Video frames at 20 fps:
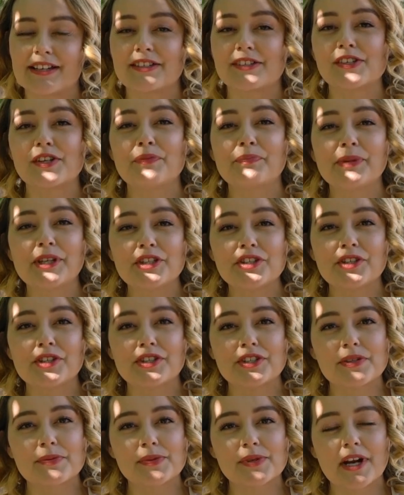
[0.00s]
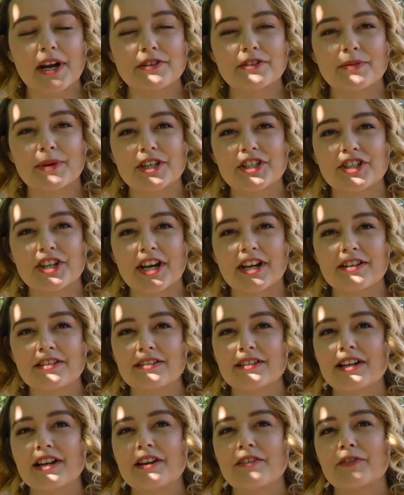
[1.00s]
So be sure to subscribe to my channel
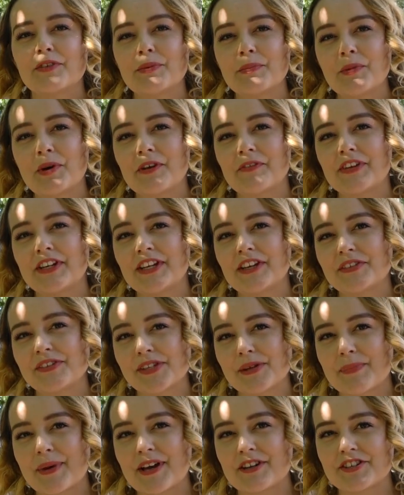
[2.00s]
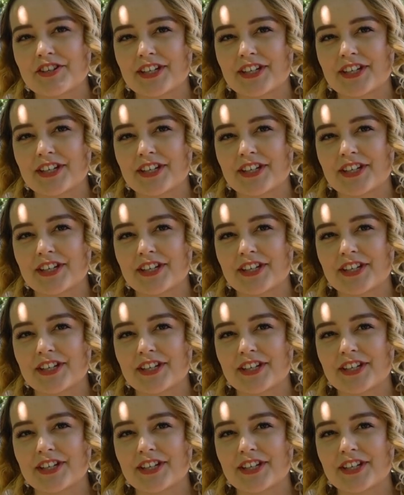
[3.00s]
for more videos about